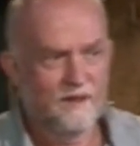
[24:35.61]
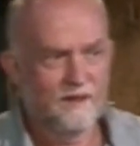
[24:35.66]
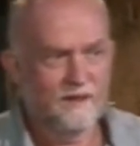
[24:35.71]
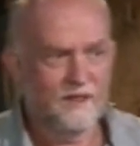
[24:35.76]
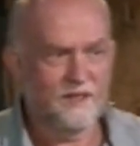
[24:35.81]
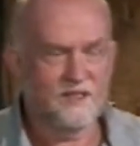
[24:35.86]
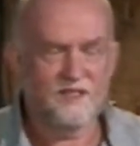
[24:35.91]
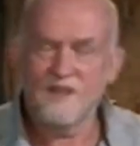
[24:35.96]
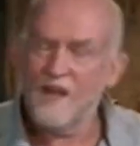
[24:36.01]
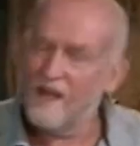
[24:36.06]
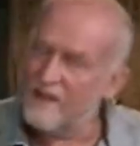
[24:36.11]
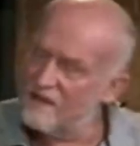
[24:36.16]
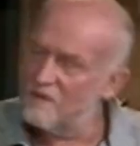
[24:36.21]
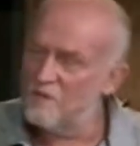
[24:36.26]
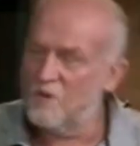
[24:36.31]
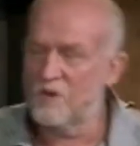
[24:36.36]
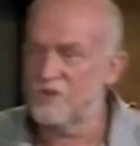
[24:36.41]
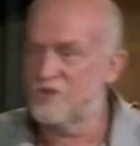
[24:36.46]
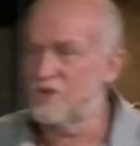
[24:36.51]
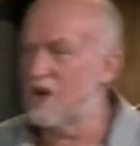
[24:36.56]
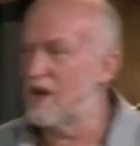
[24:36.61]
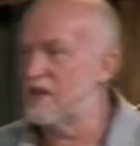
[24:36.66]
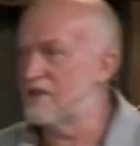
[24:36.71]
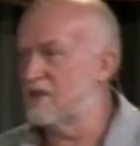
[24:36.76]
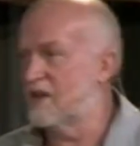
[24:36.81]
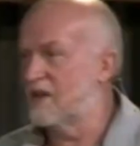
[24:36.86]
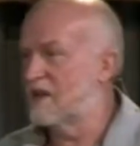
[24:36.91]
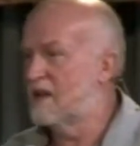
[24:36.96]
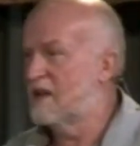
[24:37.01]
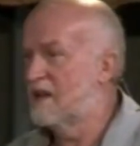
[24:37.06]
There's nothing more
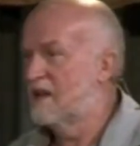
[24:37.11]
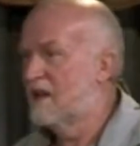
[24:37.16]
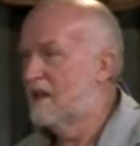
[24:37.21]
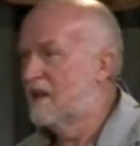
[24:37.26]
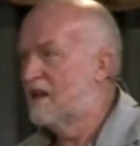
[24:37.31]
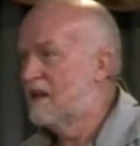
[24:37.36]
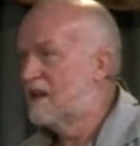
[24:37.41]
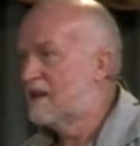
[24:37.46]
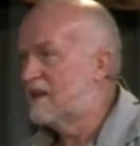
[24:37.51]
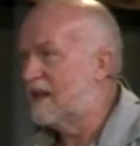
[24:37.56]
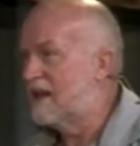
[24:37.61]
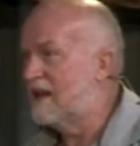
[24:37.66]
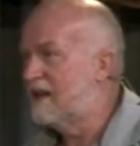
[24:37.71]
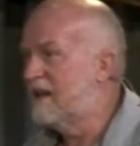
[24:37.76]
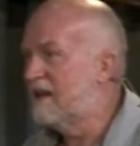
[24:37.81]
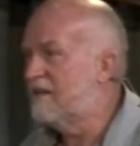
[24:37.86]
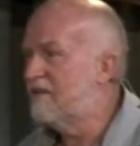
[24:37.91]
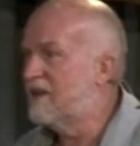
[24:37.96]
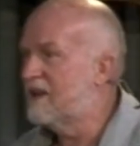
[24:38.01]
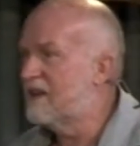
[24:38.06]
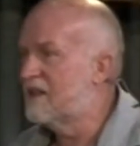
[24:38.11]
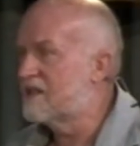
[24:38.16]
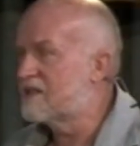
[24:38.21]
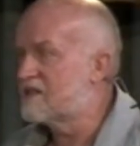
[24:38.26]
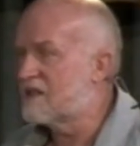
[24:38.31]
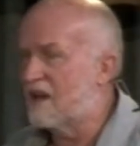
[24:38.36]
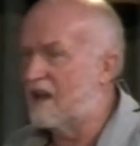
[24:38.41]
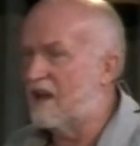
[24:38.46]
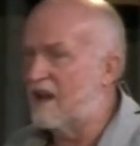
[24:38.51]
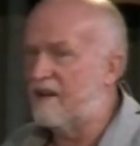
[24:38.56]
tragic than leaving this
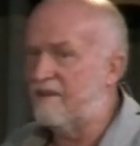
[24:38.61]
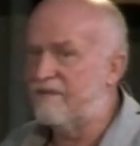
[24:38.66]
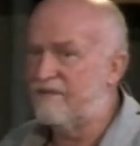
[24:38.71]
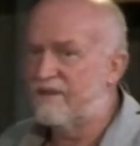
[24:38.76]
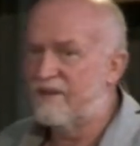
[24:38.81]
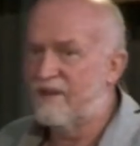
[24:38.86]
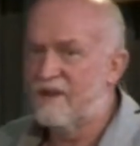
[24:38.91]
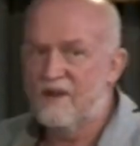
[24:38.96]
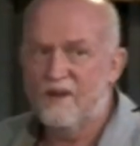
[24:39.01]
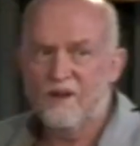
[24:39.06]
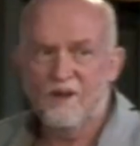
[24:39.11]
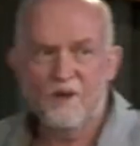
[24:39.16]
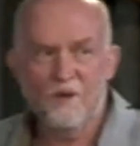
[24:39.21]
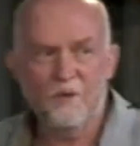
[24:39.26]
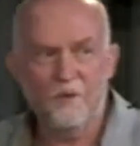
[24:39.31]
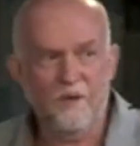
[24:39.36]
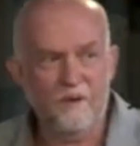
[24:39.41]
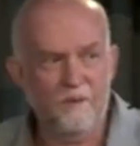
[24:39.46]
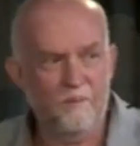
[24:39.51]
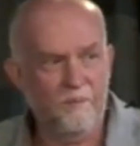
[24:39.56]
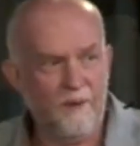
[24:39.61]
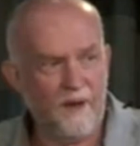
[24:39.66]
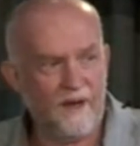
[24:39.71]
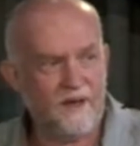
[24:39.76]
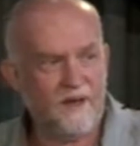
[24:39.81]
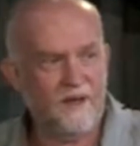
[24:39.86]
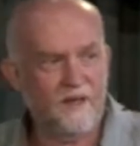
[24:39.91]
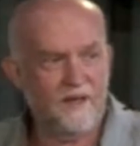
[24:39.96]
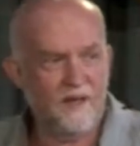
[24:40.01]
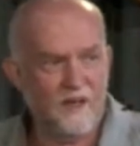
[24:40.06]
life with a
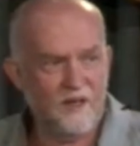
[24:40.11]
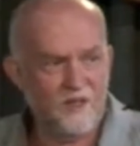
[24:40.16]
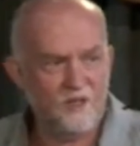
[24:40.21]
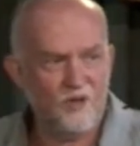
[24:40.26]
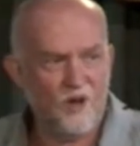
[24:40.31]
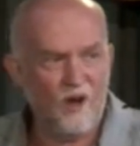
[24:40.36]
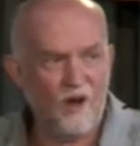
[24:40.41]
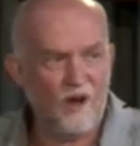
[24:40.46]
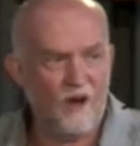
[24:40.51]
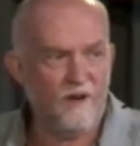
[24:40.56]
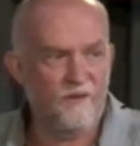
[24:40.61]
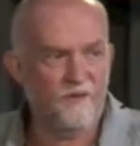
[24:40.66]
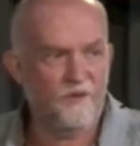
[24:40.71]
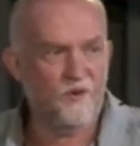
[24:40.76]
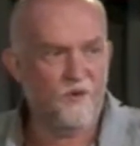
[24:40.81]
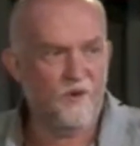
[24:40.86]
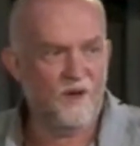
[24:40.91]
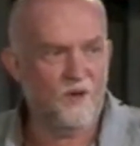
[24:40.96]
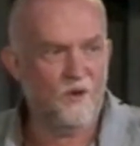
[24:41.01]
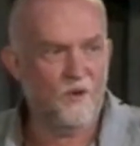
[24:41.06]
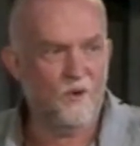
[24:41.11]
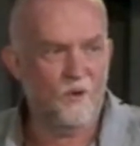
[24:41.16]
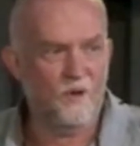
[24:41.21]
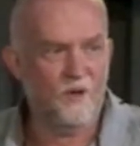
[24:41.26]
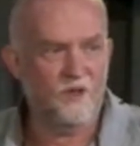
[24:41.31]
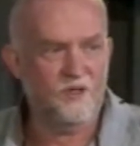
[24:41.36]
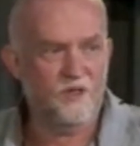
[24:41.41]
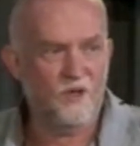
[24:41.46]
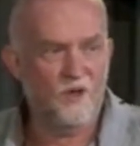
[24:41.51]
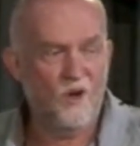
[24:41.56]
bucket that is half, three
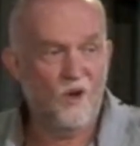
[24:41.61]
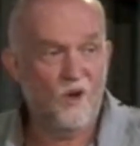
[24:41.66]
quarters,